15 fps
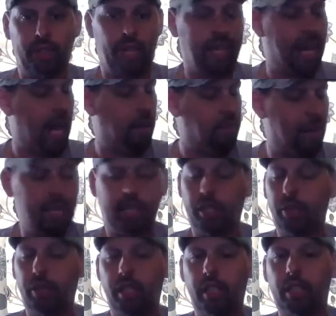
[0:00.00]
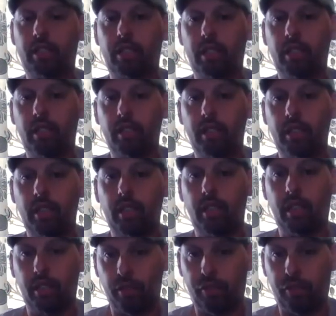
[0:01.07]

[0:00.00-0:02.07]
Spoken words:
and I may do this in the